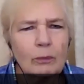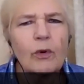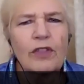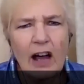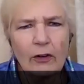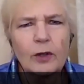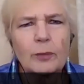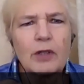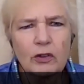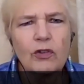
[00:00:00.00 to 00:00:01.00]
without your
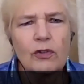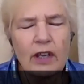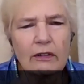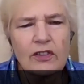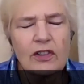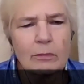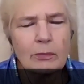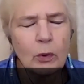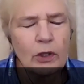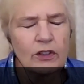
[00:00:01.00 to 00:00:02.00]
picture there. It's
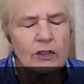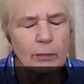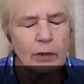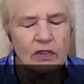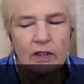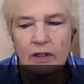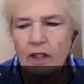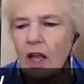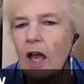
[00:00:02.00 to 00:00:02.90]
important to be seen.